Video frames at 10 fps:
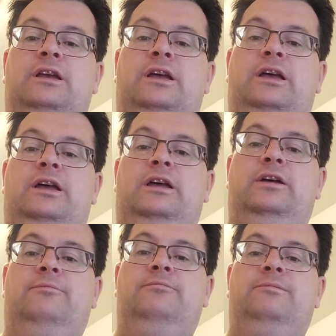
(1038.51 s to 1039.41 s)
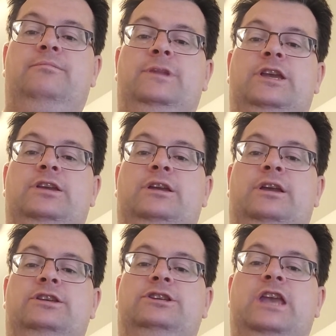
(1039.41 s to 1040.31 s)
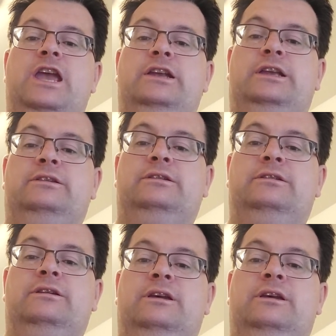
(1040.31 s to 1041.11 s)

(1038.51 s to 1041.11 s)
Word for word: um, uh, Shaking It,